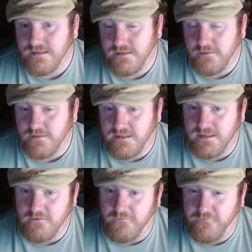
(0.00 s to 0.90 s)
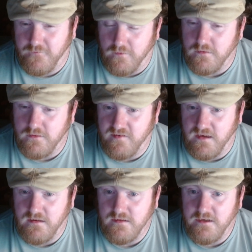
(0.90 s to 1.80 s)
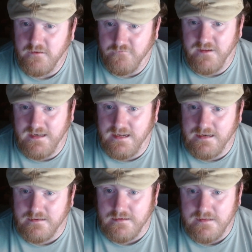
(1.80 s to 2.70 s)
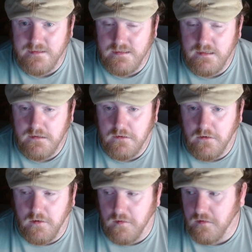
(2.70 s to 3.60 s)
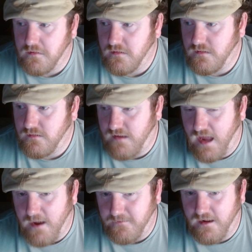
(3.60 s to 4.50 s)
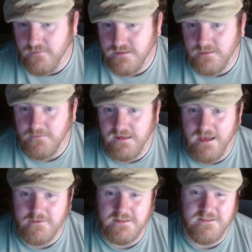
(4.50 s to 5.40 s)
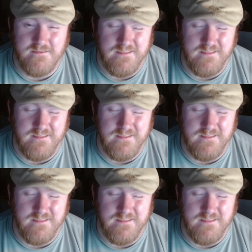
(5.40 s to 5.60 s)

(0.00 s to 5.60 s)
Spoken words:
So it's either 4/3 vanilla or tap down something else to.